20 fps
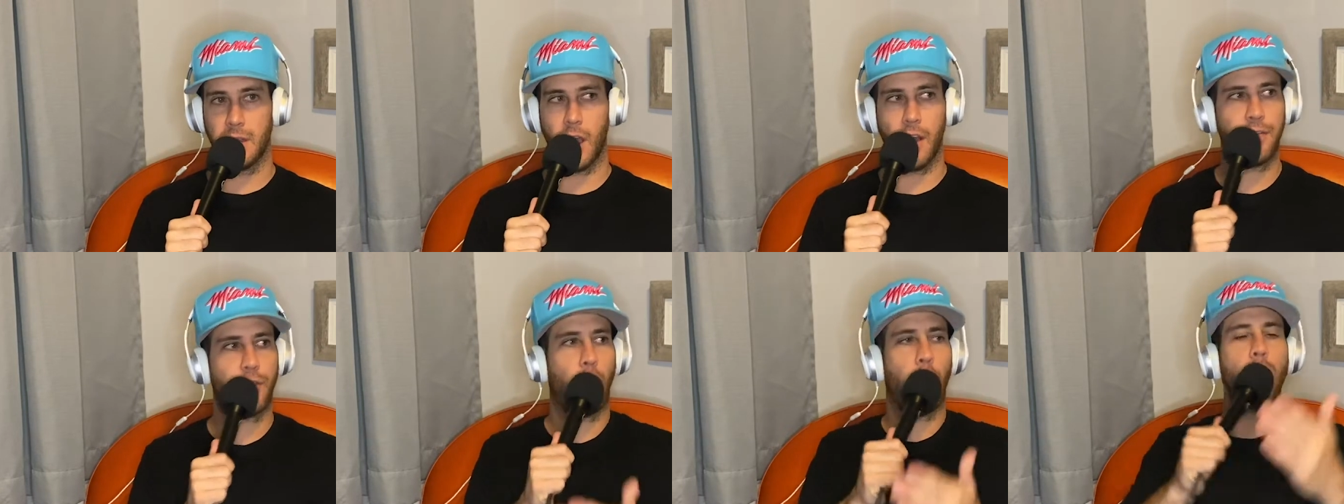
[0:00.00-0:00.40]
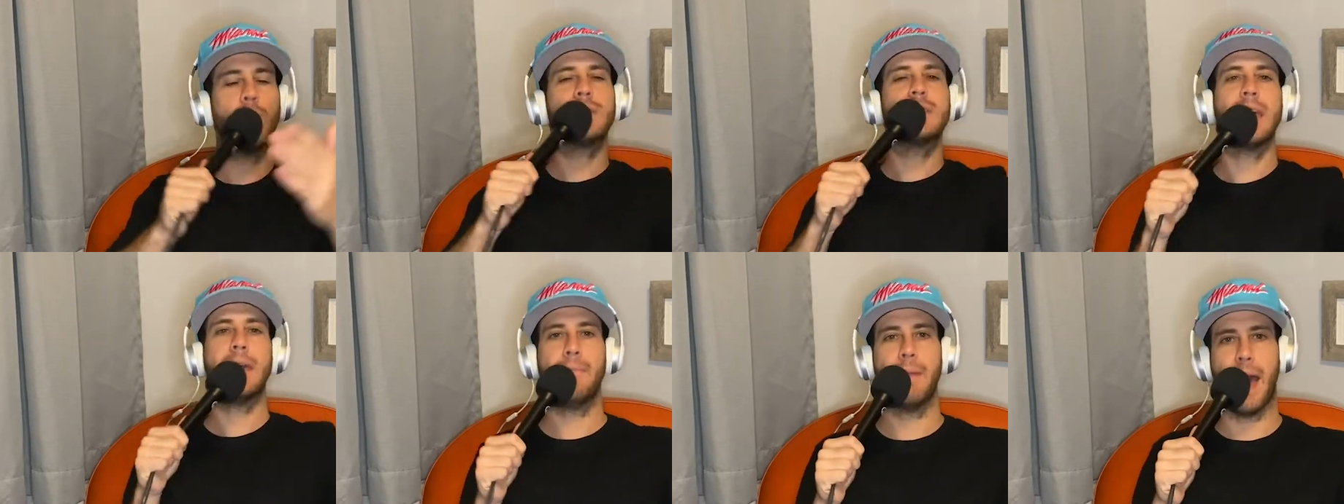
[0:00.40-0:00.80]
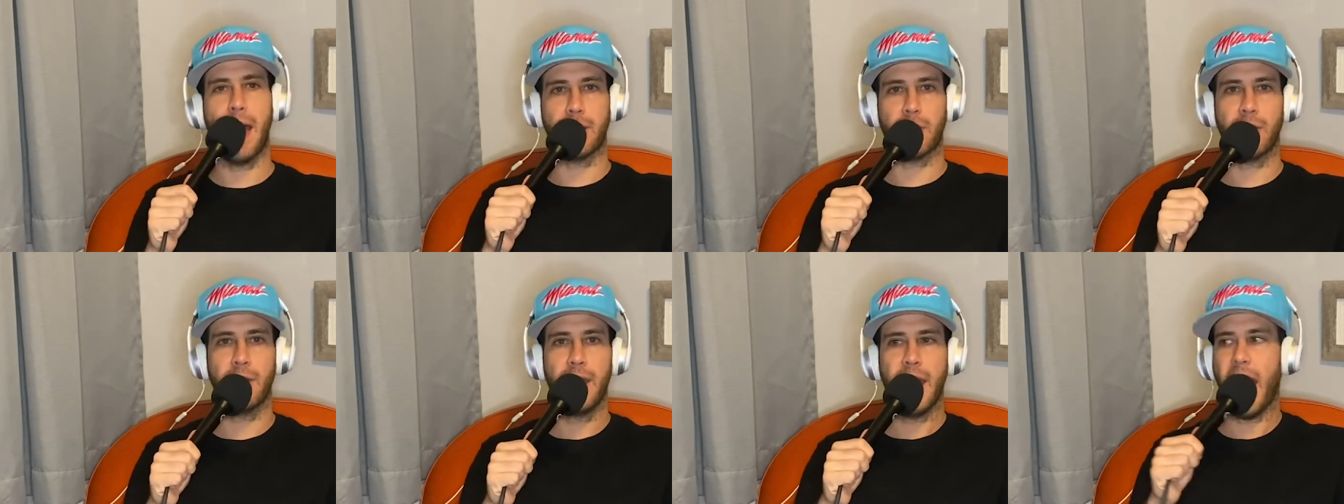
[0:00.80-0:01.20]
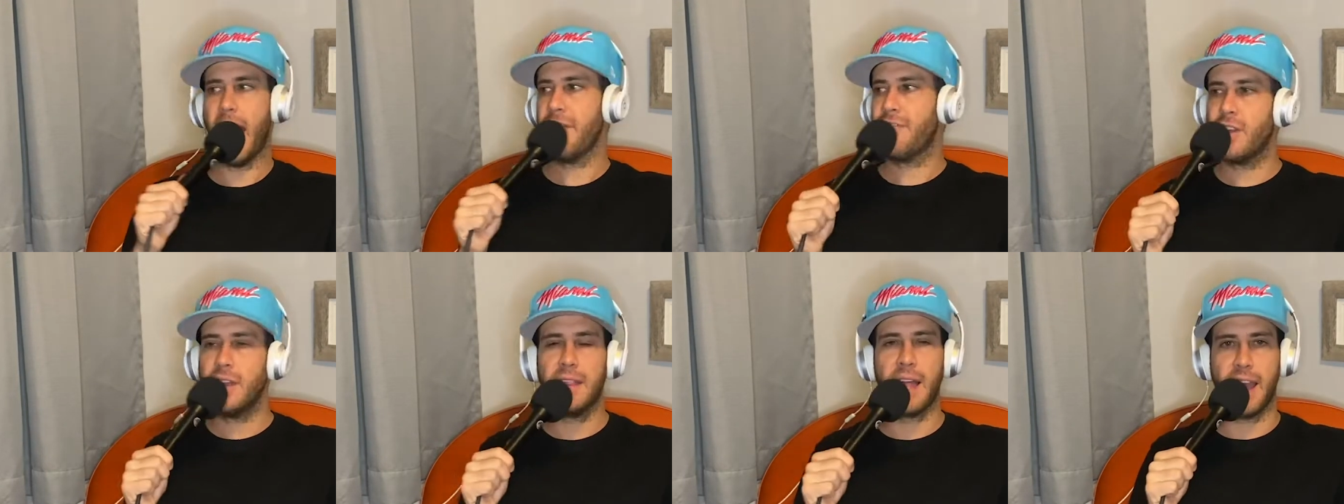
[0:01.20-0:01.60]
Of course they matter.
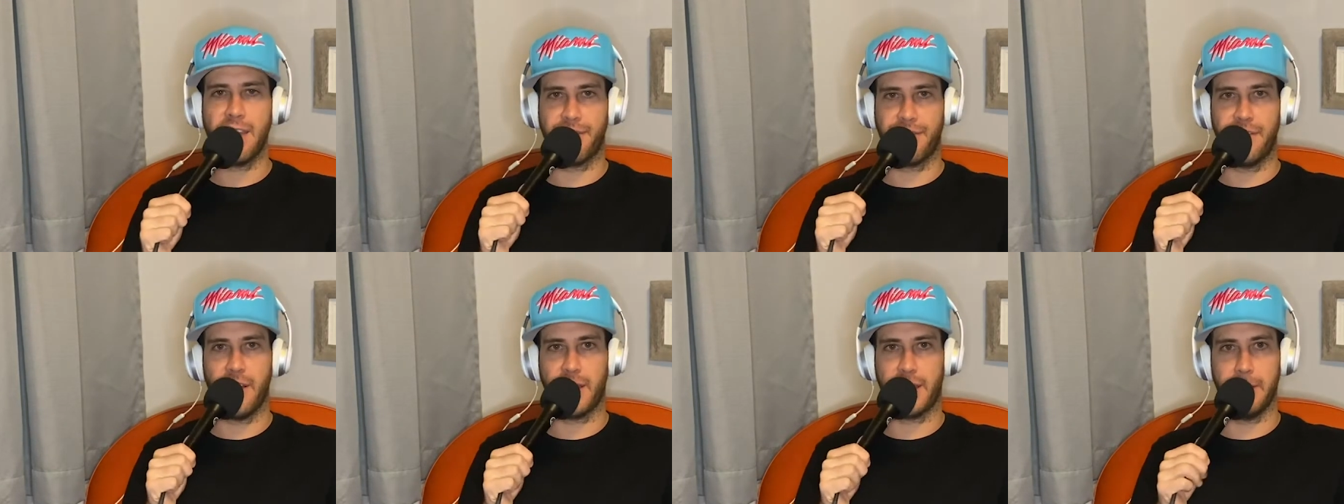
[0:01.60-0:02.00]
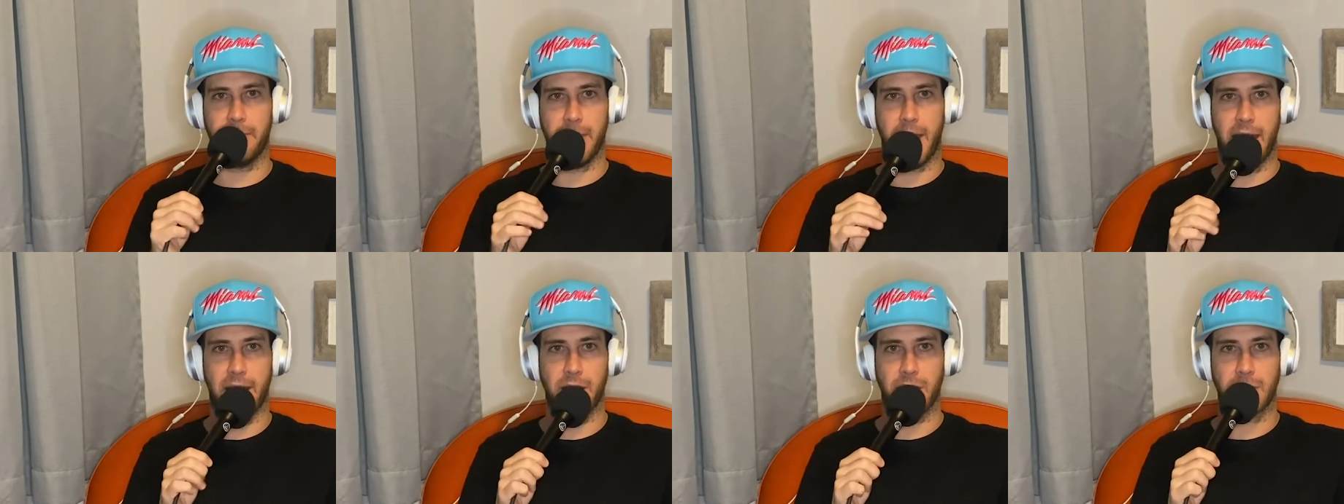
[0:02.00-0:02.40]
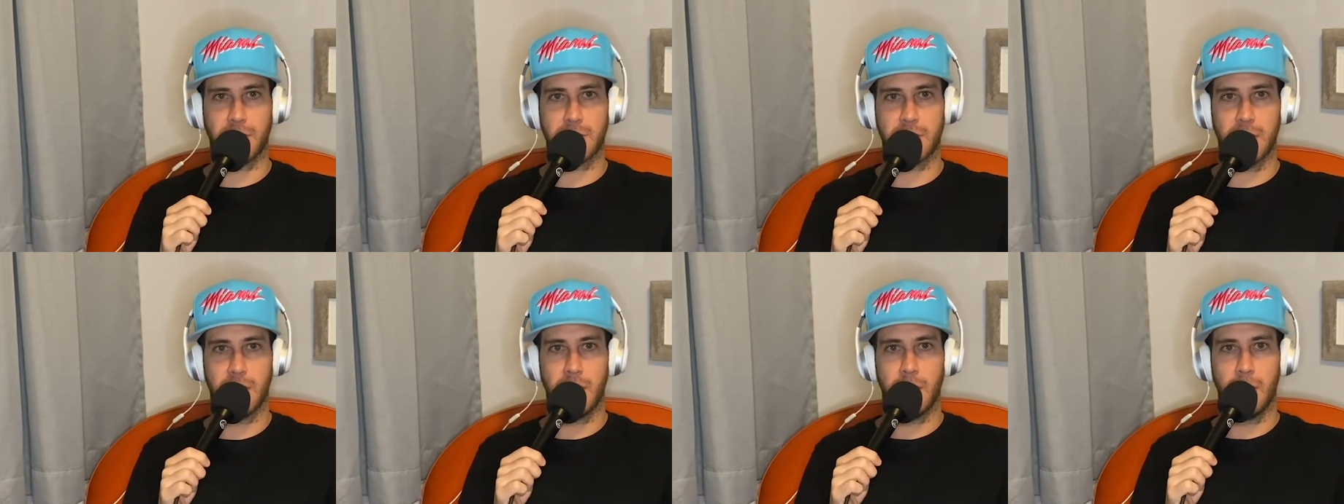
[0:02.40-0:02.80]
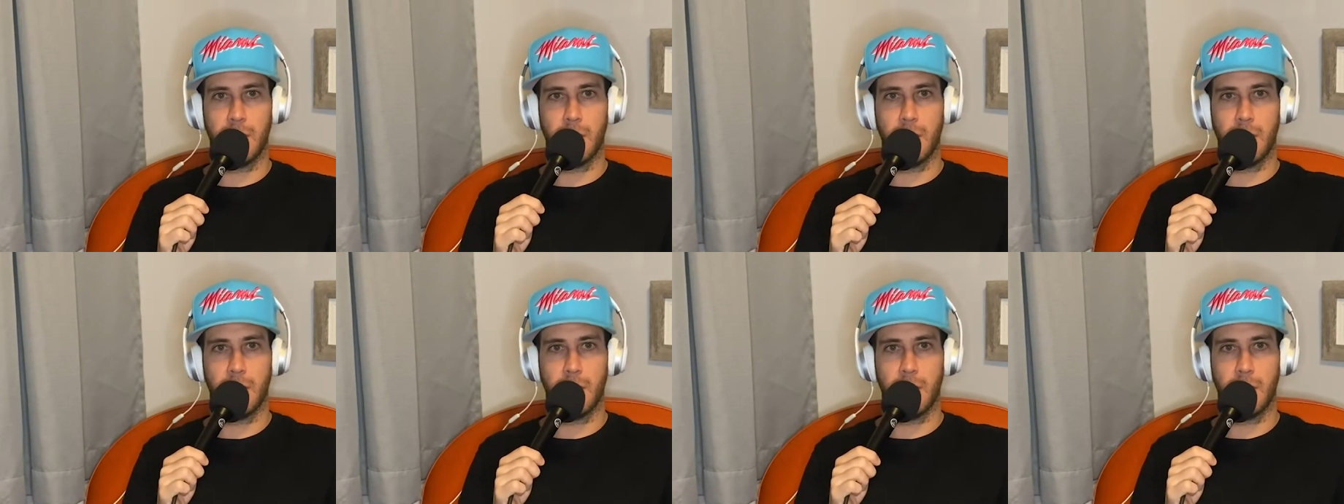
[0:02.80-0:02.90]
Every life fucking matters.